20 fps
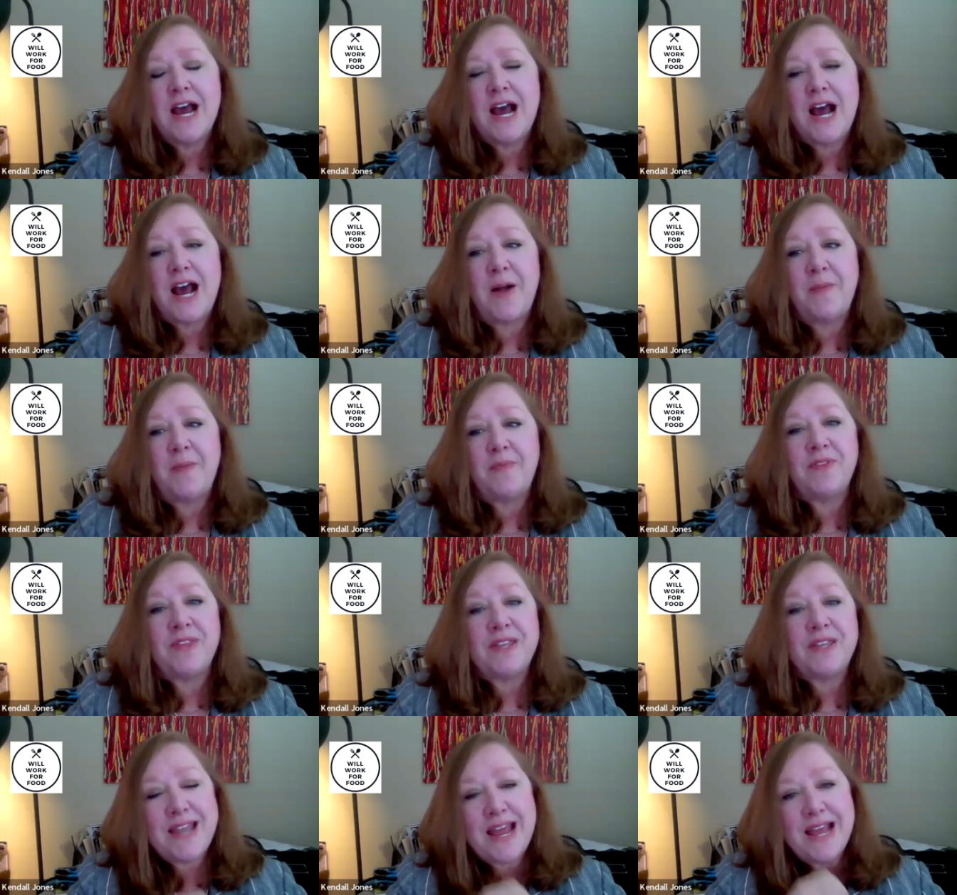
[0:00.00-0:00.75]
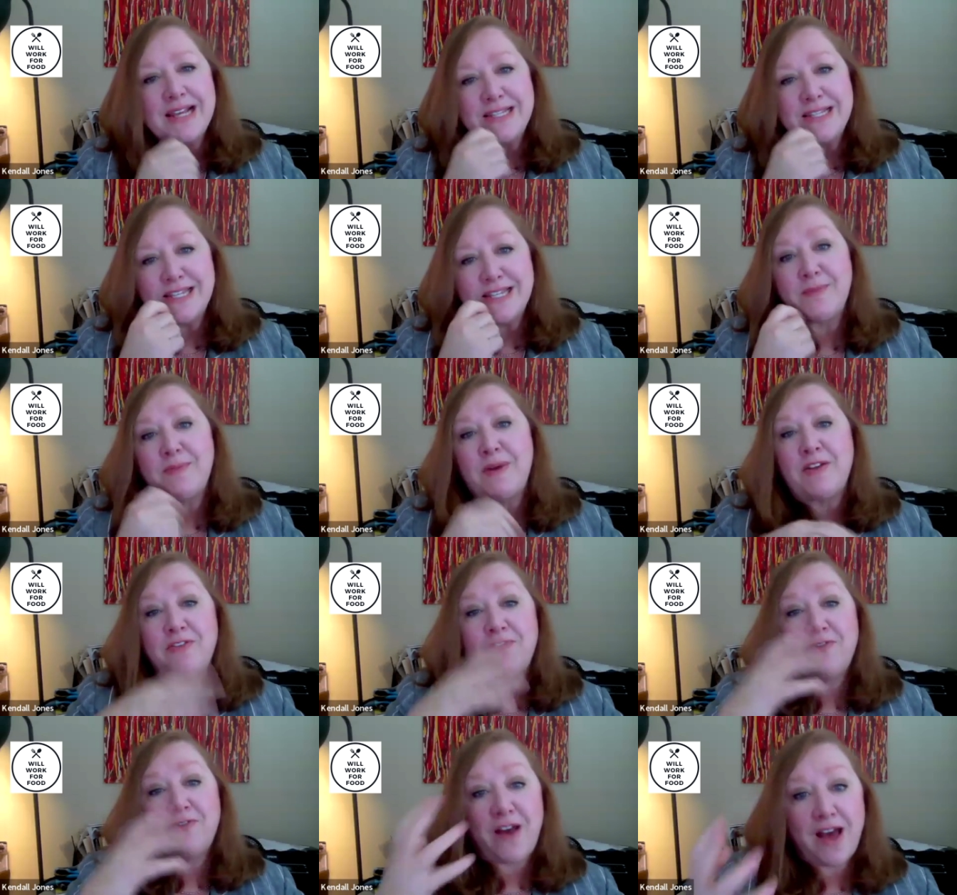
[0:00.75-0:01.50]
The next time
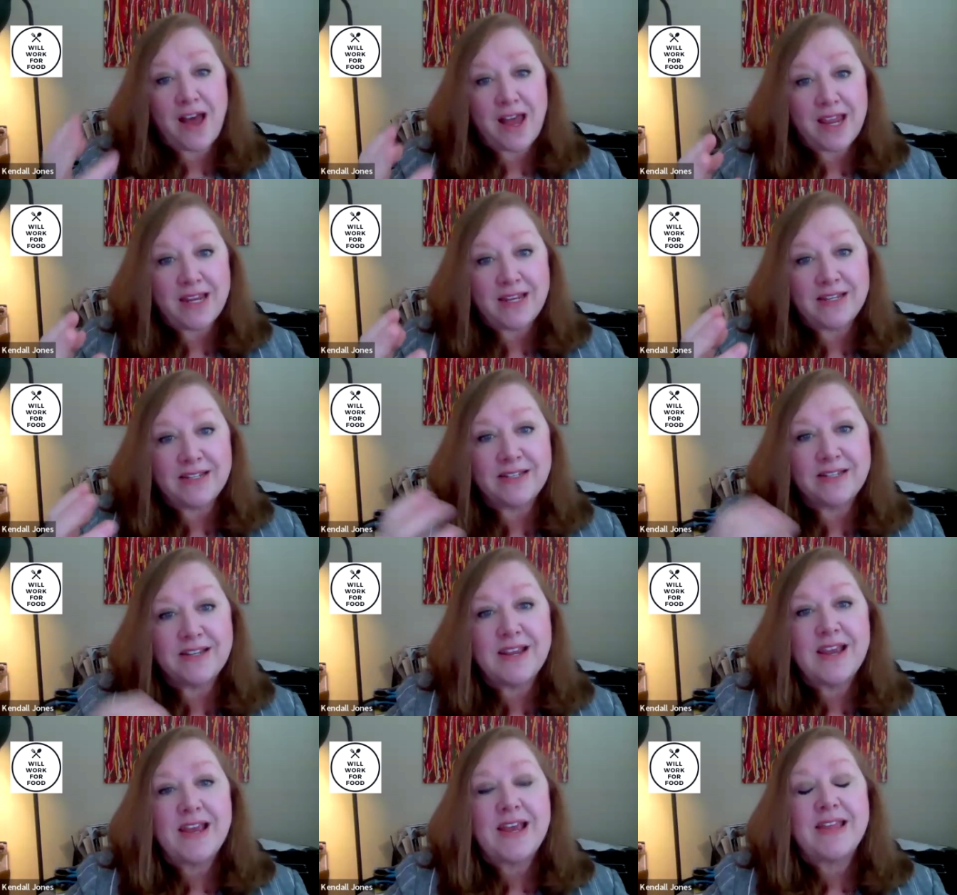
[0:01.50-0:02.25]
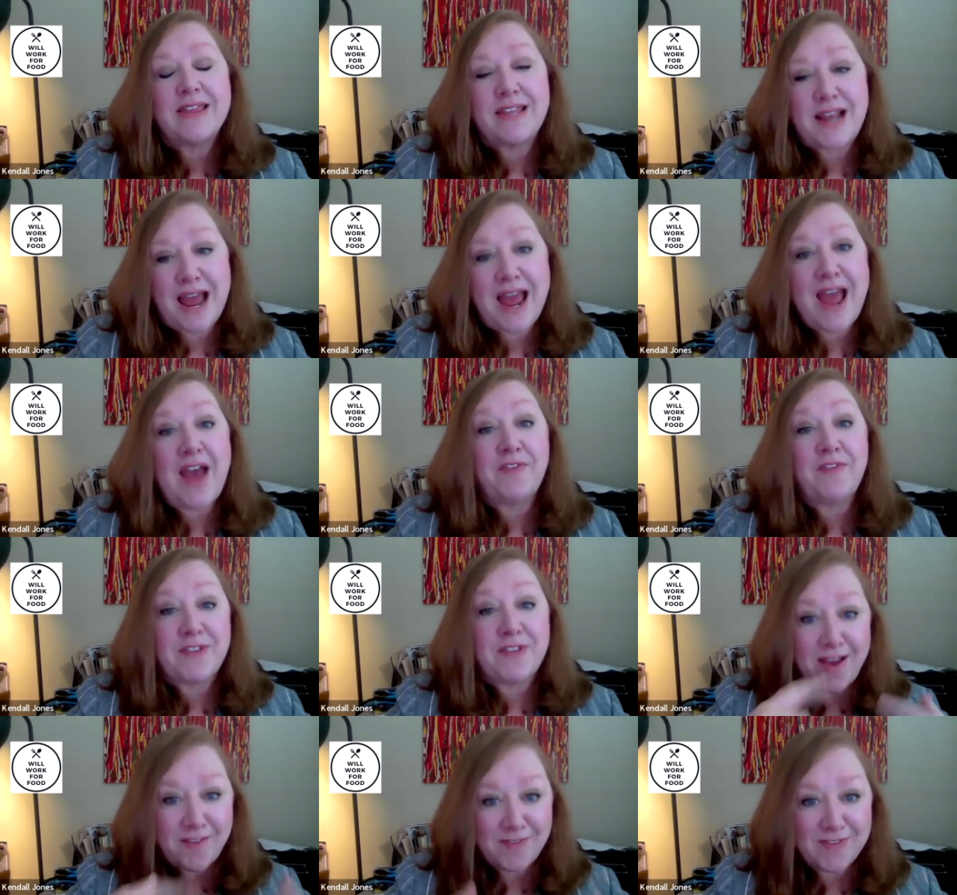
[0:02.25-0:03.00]
I find that I have
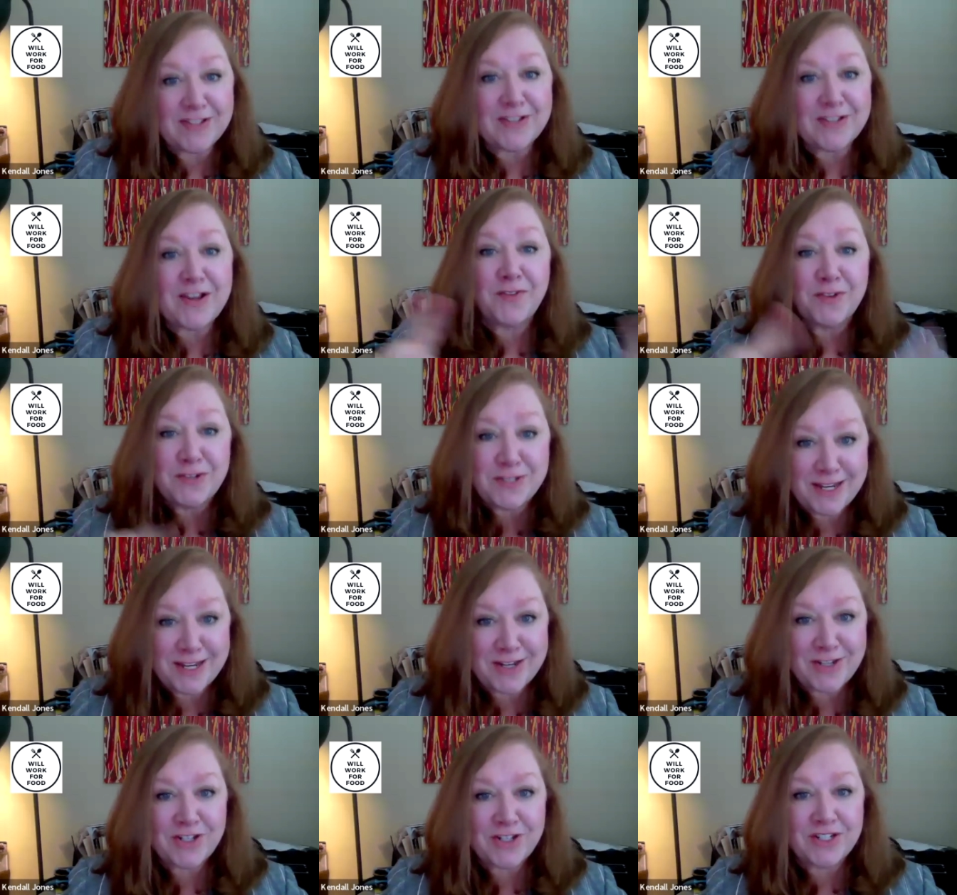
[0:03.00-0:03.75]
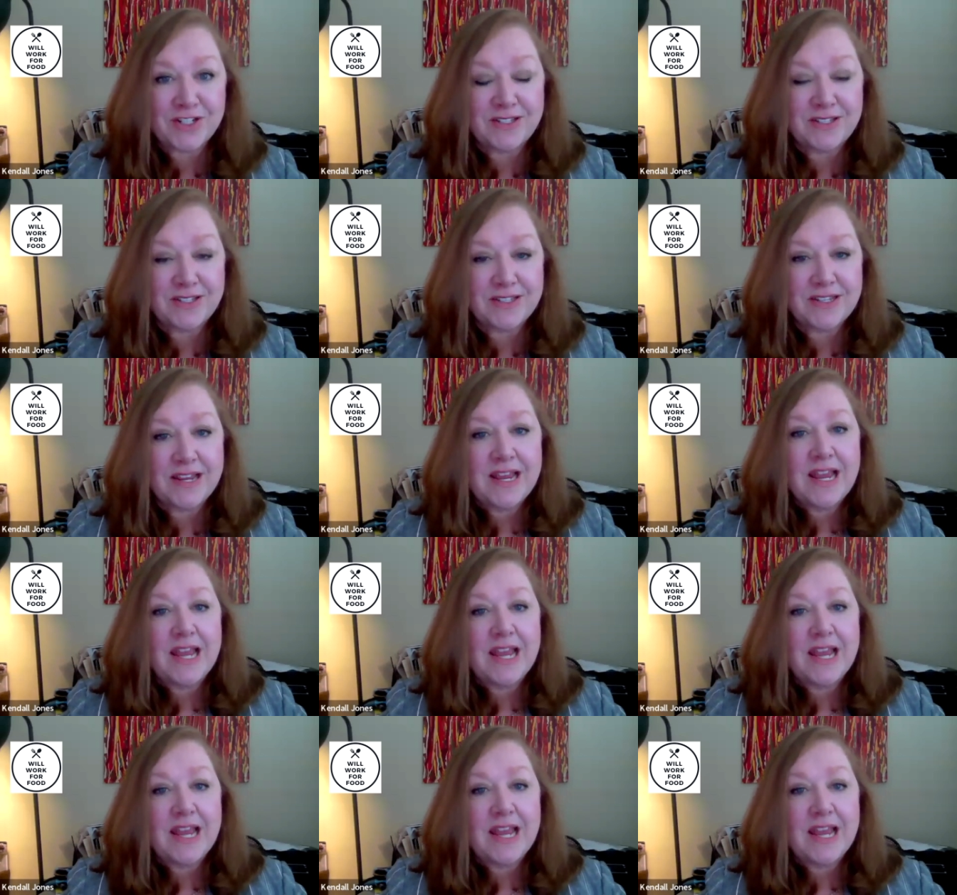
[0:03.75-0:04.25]
to have these conversations